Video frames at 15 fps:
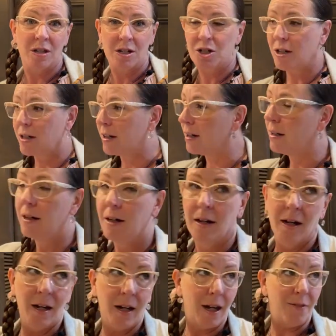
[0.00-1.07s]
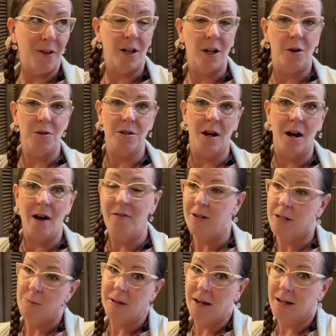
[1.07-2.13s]
this year. If it goes off,
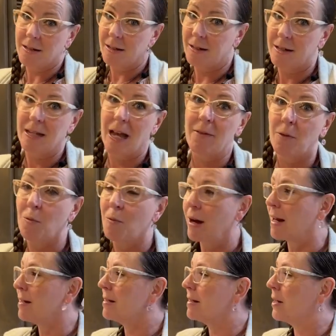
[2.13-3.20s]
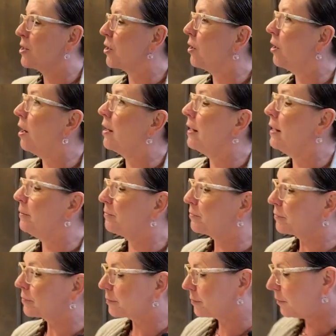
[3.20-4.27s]
it's because it does have a rain sensor on it.
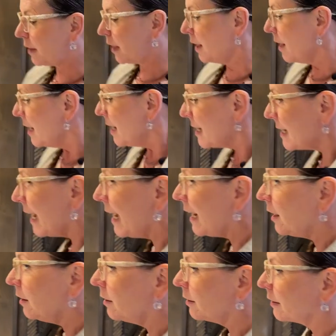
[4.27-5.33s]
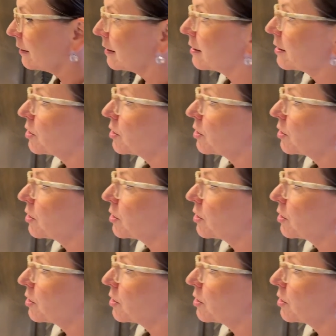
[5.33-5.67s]
Take a look at this